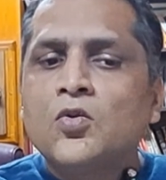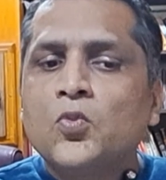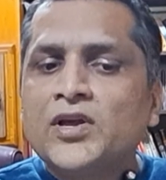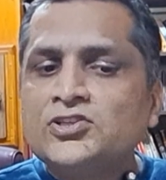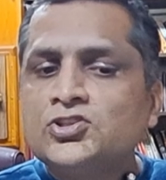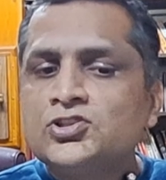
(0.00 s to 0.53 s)

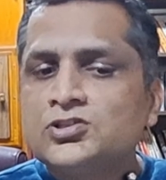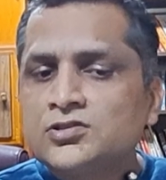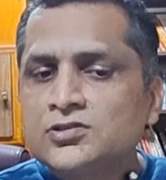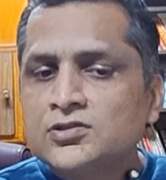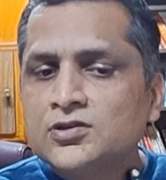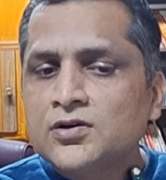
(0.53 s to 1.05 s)
which
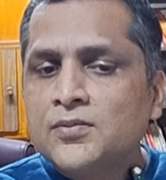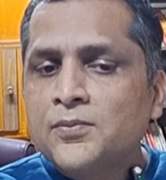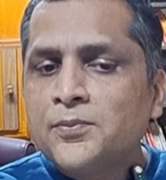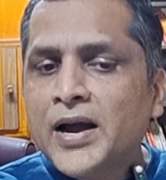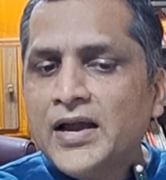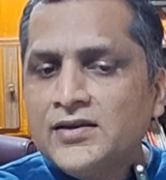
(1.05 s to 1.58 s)

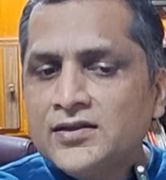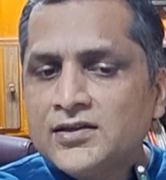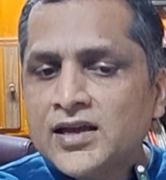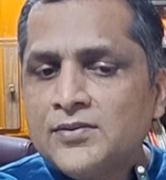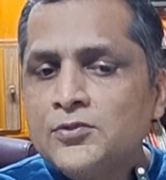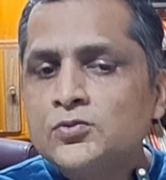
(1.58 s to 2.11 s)
by the time